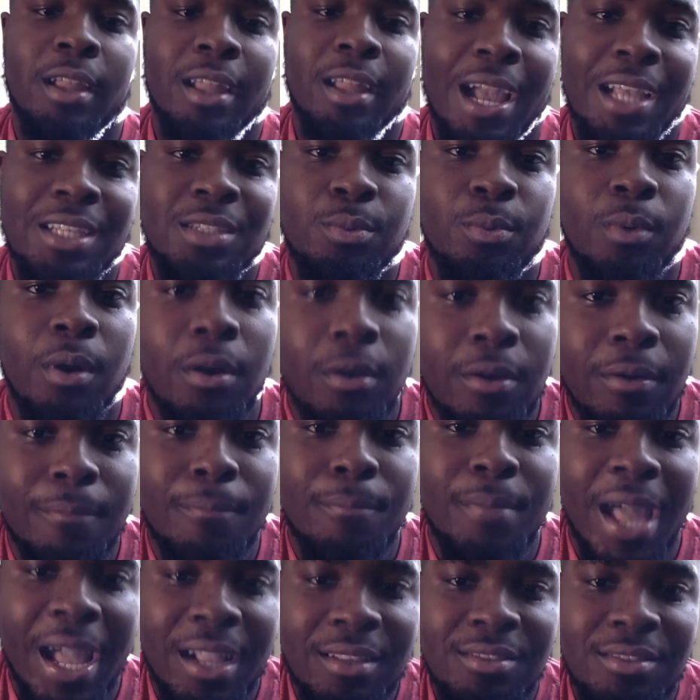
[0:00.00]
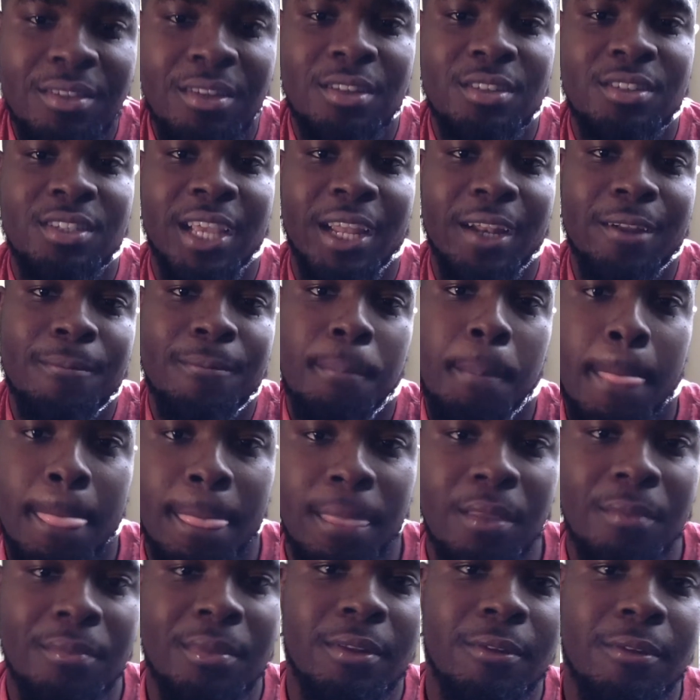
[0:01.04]
guys, welcome back to the channel. It's
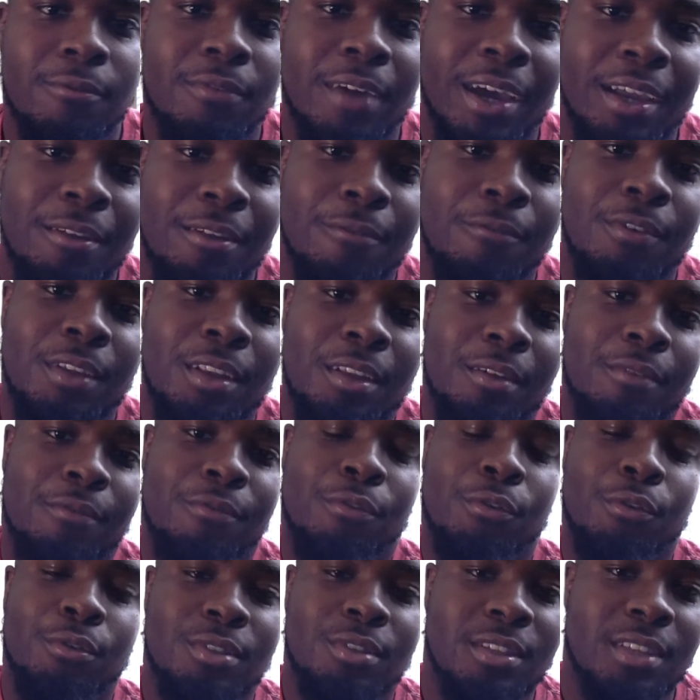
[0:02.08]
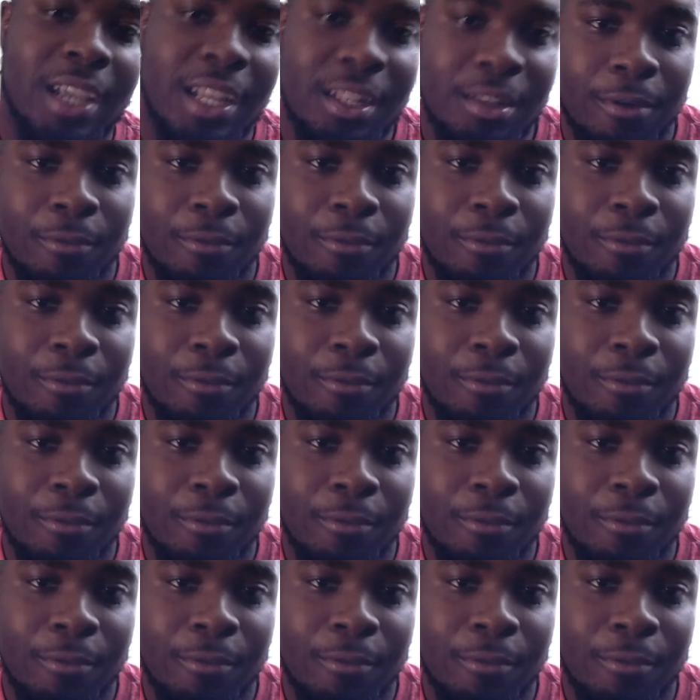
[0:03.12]
going to be the final video for today.